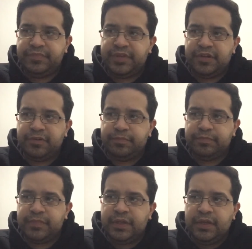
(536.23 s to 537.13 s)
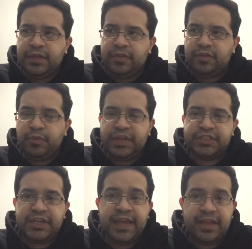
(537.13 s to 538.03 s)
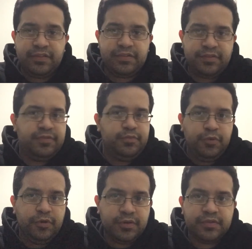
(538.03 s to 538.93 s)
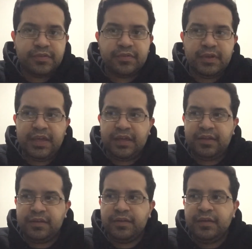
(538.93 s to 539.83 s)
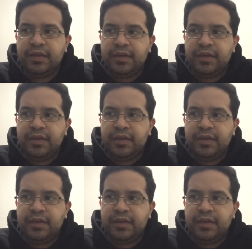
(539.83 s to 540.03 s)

the way chance works in